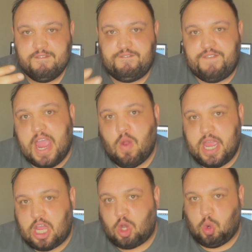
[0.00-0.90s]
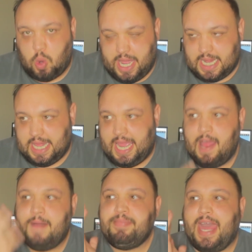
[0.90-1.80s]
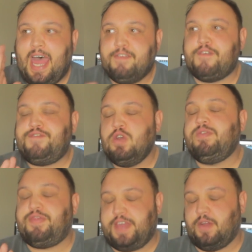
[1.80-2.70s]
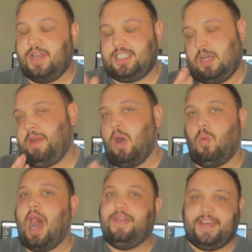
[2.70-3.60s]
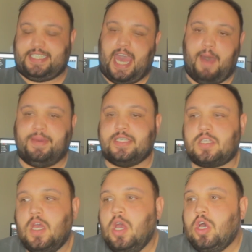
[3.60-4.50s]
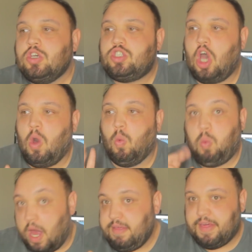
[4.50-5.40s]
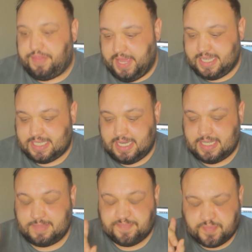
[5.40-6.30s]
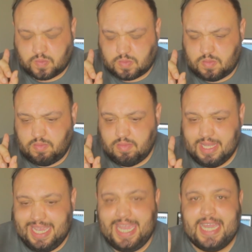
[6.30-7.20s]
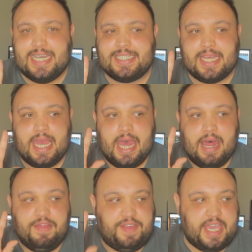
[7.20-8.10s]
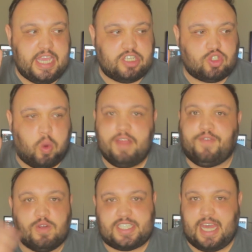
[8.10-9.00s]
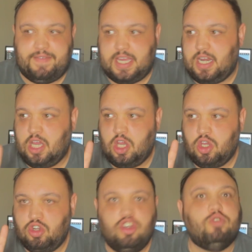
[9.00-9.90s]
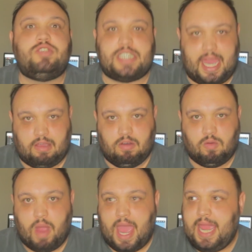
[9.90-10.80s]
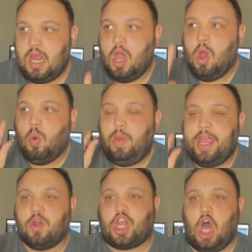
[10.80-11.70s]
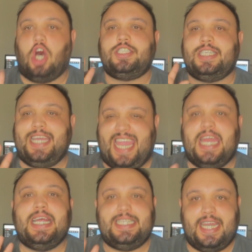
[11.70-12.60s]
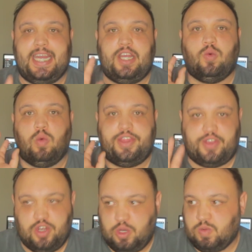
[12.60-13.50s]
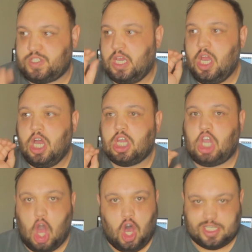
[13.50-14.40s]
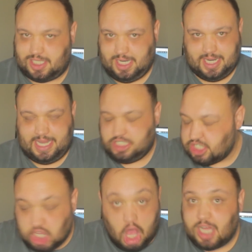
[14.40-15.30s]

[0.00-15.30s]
very quickly. And I have a few theories about why this happens. So one of the things is, is the 24-7 news cycle, right? We are constantly inundated with news, constantly, just